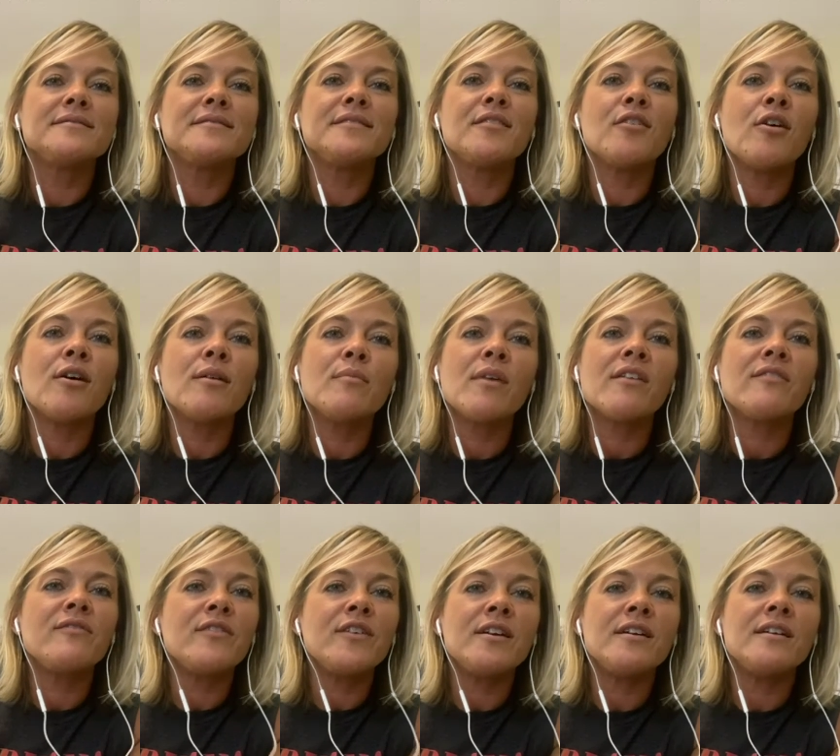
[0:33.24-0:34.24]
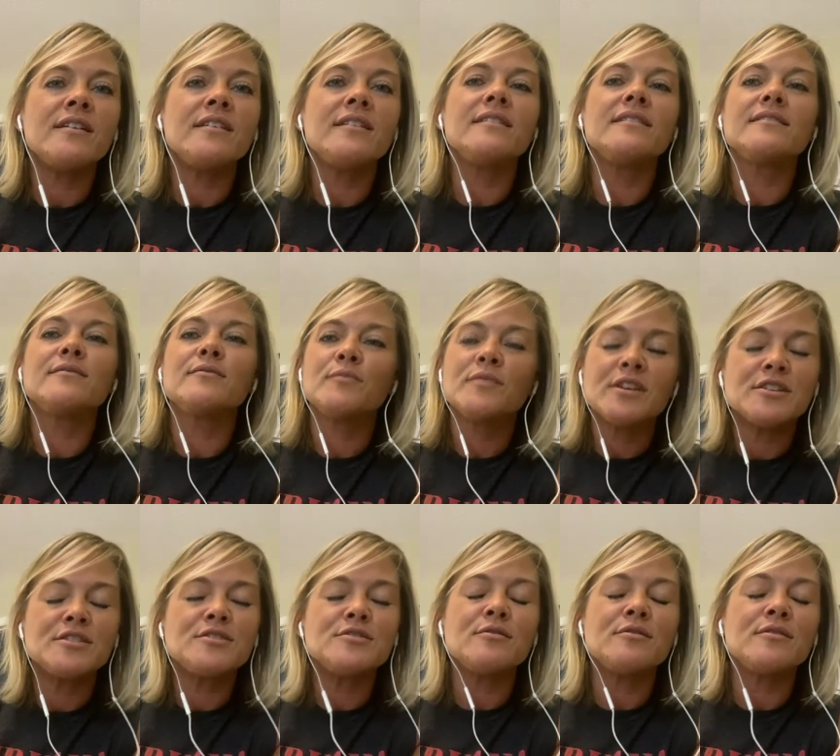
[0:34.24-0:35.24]
on my feet
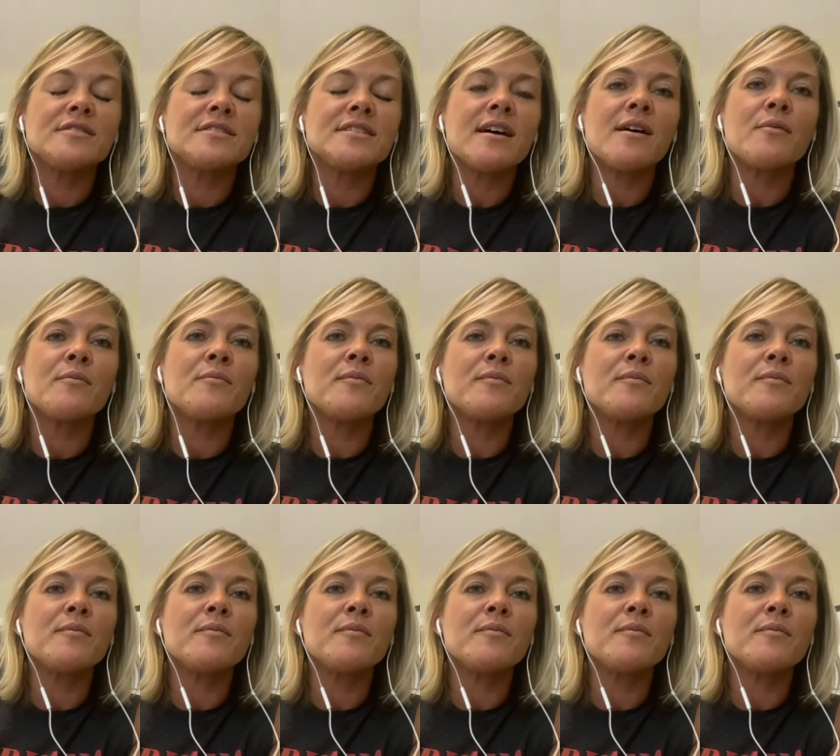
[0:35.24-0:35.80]
as soon as I